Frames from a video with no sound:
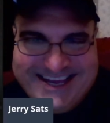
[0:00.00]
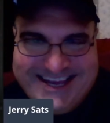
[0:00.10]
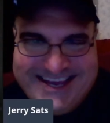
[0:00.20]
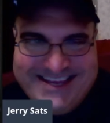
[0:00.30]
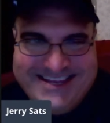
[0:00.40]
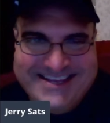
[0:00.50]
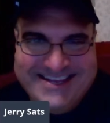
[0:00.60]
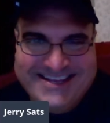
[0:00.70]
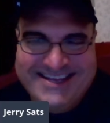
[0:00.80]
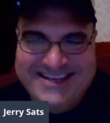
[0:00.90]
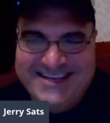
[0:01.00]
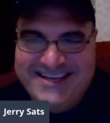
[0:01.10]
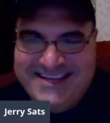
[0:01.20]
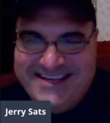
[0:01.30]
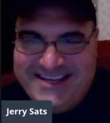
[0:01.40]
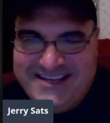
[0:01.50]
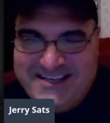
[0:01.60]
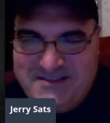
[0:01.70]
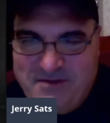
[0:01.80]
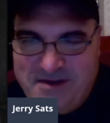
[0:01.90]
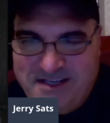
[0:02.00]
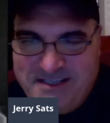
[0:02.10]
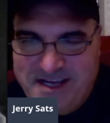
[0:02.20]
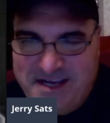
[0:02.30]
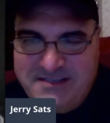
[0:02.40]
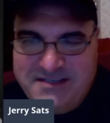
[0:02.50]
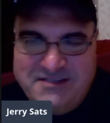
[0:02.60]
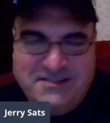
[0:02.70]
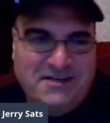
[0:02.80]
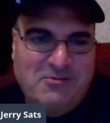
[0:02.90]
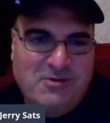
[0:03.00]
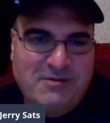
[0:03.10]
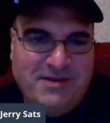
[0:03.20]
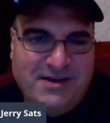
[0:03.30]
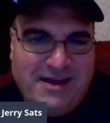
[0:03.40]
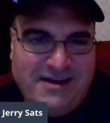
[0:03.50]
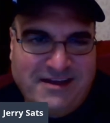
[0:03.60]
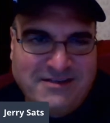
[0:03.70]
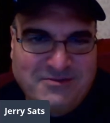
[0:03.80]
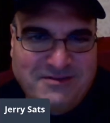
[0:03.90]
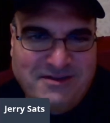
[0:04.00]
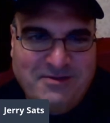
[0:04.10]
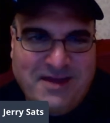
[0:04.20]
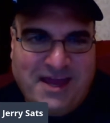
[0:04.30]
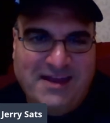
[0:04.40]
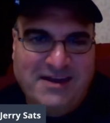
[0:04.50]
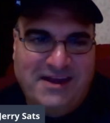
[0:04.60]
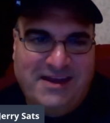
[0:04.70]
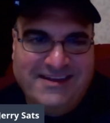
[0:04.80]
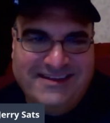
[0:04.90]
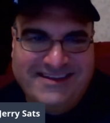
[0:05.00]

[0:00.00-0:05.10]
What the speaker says: Yeah, that's funny. Sandy says she don't want to be that house with no candy.